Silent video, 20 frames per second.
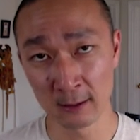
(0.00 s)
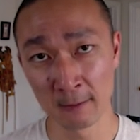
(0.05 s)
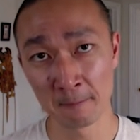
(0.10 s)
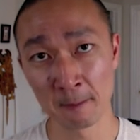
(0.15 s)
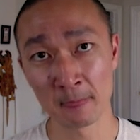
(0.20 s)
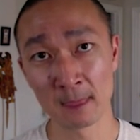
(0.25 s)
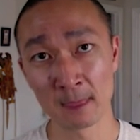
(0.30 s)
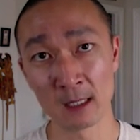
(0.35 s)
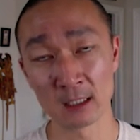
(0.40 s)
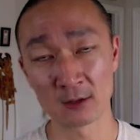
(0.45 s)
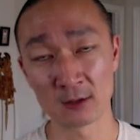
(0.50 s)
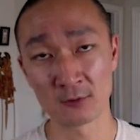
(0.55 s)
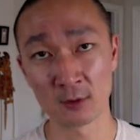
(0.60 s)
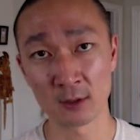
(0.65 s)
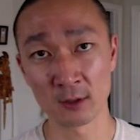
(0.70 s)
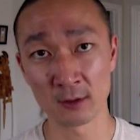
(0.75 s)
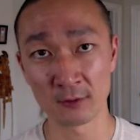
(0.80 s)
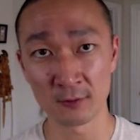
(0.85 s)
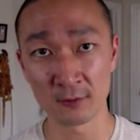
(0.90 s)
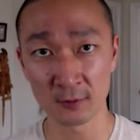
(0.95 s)
it's for
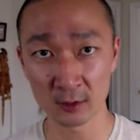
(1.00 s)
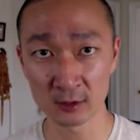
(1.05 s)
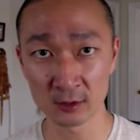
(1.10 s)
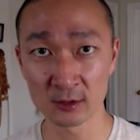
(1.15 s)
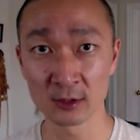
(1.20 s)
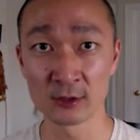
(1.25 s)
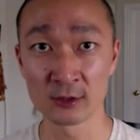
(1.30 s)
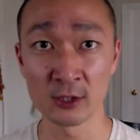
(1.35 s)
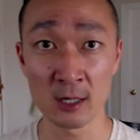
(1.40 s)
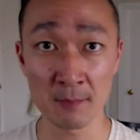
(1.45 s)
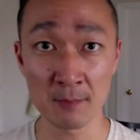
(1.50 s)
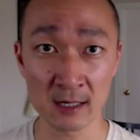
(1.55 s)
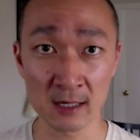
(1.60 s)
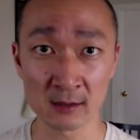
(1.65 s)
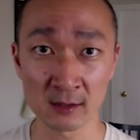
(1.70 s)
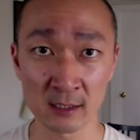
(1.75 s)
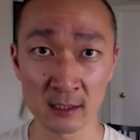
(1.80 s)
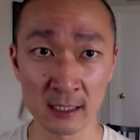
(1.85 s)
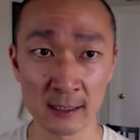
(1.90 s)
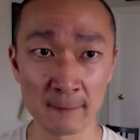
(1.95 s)
the first jump
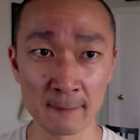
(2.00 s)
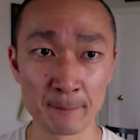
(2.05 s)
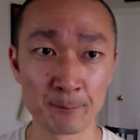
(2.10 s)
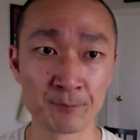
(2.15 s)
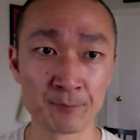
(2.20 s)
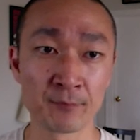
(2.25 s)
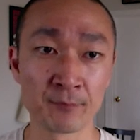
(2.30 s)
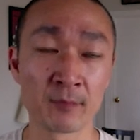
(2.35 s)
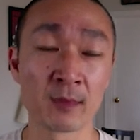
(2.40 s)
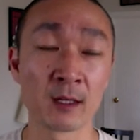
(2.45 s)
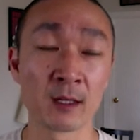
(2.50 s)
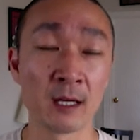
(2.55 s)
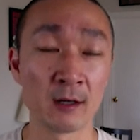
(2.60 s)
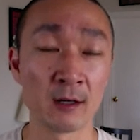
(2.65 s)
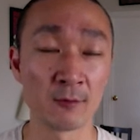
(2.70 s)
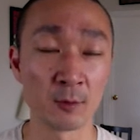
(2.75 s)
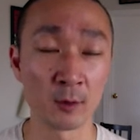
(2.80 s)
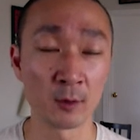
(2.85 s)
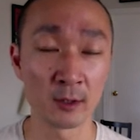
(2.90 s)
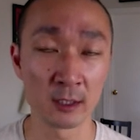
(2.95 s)
outside and
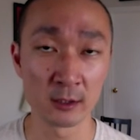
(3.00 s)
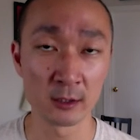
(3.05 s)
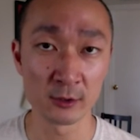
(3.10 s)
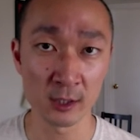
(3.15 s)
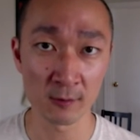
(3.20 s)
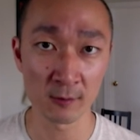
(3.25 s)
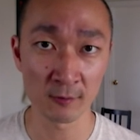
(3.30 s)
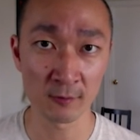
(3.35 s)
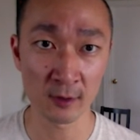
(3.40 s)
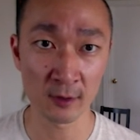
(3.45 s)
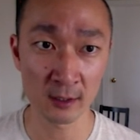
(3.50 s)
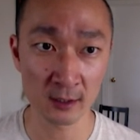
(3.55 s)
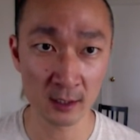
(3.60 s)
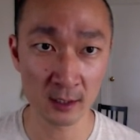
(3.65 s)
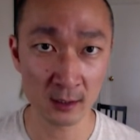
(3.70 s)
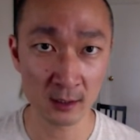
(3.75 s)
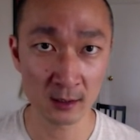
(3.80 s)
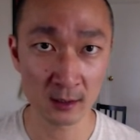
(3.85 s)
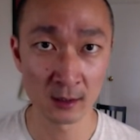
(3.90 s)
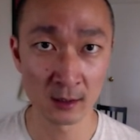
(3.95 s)
for the jump front
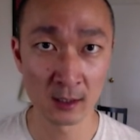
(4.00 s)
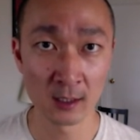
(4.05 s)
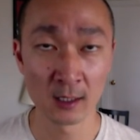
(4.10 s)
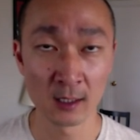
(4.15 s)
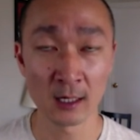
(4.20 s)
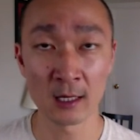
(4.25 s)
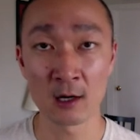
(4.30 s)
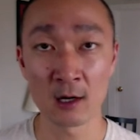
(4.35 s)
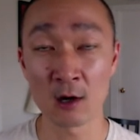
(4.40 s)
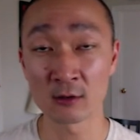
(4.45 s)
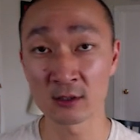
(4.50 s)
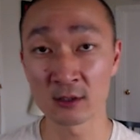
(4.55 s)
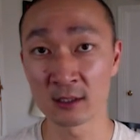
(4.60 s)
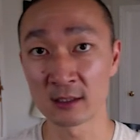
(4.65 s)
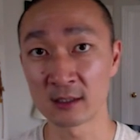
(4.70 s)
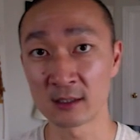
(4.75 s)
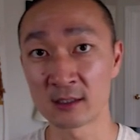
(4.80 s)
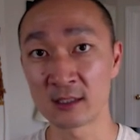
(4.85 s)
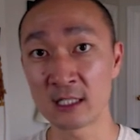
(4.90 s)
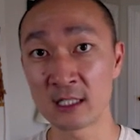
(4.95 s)
kick. And also the
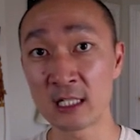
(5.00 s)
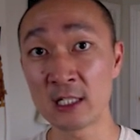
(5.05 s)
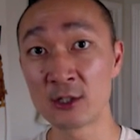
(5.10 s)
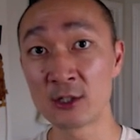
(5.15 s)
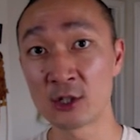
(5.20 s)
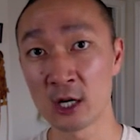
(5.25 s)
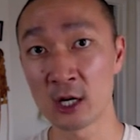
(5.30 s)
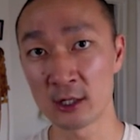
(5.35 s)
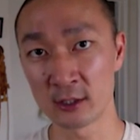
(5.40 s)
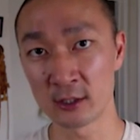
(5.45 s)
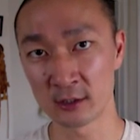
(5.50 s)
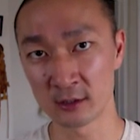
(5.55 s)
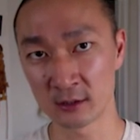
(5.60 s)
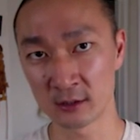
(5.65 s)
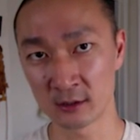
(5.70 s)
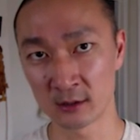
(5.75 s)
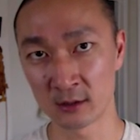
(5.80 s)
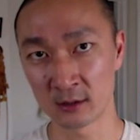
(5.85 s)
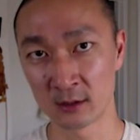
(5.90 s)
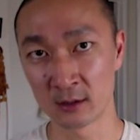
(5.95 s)
C judges
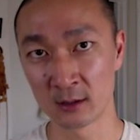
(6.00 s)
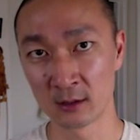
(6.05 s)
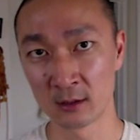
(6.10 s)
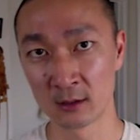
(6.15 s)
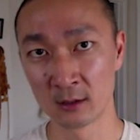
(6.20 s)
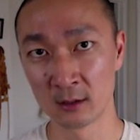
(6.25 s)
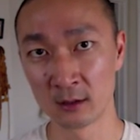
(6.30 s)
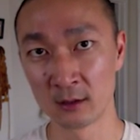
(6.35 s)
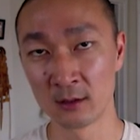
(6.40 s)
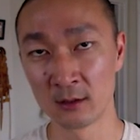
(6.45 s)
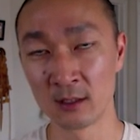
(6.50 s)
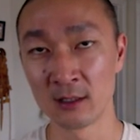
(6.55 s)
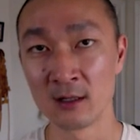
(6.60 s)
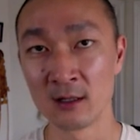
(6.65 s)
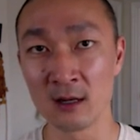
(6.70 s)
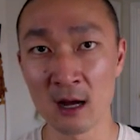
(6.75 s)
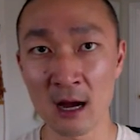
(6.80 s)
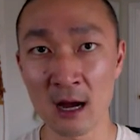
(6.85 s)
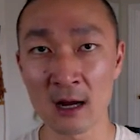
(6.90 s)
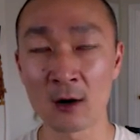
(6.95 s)
did
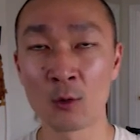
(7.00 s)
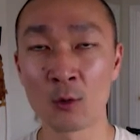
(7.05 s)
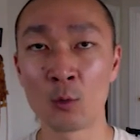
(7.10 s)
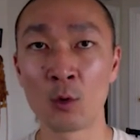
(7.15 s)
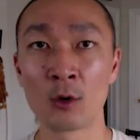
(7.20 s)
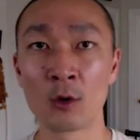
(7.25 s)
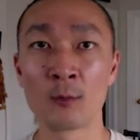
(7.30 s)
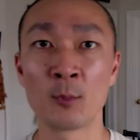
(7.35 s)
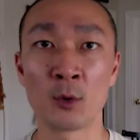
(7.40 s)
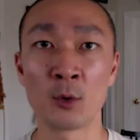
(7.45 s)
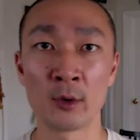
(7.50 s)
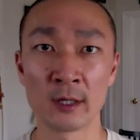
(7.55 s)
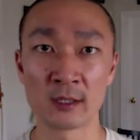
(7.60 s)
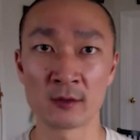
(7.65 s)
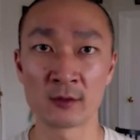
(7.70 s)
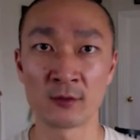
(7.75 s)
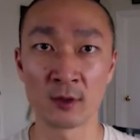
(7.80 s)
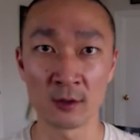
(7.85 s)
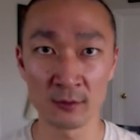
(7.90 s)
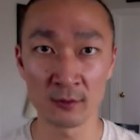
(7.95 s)
not award points
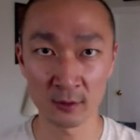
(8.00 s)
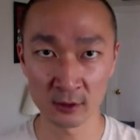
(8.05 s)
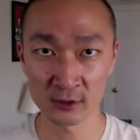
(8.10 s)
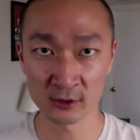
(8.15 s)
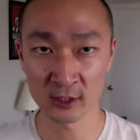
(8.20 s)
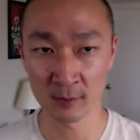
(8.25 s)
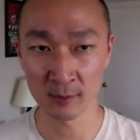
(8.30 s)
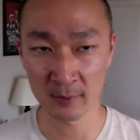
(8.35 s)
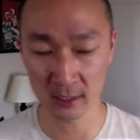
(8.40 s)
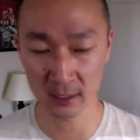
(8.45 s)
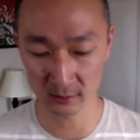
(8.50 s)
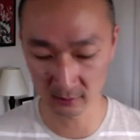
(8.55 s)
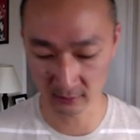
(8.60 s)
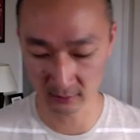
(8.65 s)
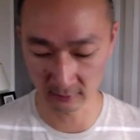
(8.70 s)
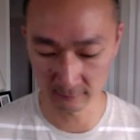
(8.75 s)
for the first jump outside.